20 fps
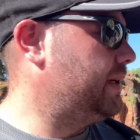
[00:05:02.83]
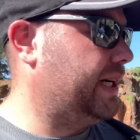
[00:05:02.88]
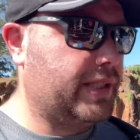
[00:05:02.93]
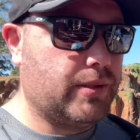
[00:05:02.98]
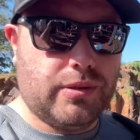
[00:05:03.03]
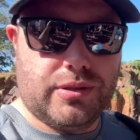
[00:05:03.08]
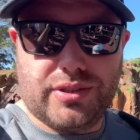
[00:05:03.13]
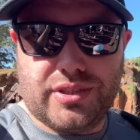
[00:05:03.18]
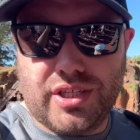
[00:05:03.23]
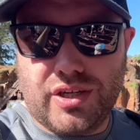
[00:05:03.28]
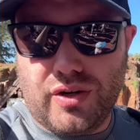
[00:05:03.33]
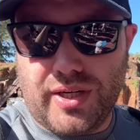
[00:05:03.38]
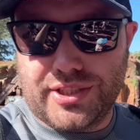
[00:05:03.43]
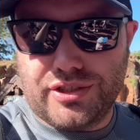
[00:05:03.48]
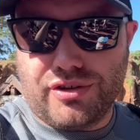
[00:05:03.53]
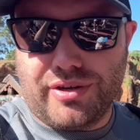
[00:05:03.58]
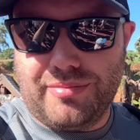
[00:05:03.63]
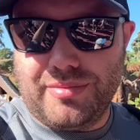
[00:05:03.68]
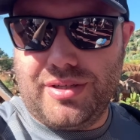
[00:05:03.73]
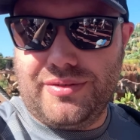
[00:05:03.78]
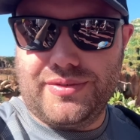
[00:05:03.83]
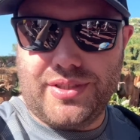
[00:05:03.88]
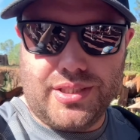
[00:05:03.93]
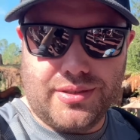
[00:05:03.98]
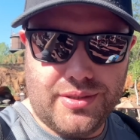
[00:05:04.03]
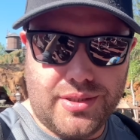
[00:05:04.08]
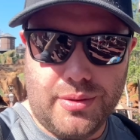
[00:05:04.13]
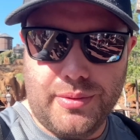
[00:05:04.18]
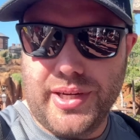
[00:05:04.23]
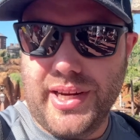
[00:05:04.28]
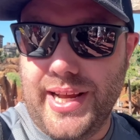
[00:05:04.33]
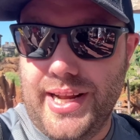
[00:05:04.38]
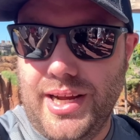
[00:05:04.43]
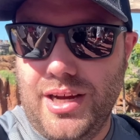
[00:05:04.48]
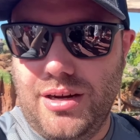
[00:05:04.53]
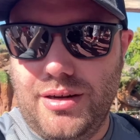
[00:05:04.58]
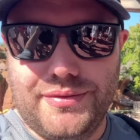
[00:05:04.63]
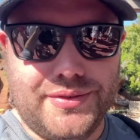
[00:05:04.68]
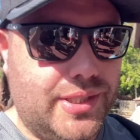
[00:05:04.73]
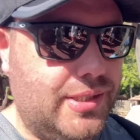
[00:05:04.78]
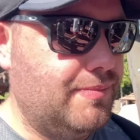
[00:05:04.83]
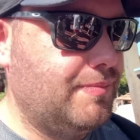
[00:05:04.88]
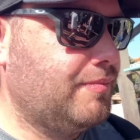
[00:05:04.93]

Paige wants an ice cream after, so I get that after.